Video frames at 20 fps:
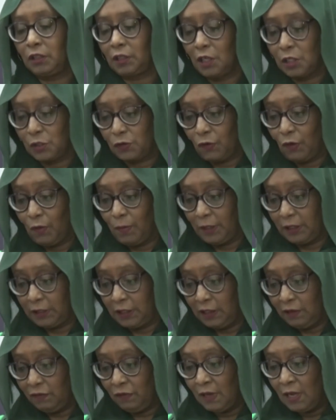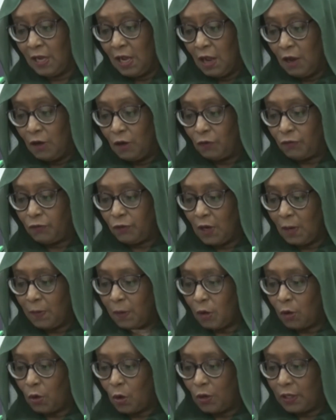have been
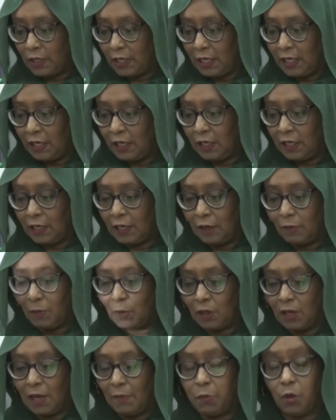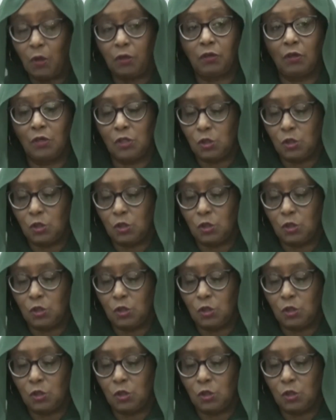gendered in order to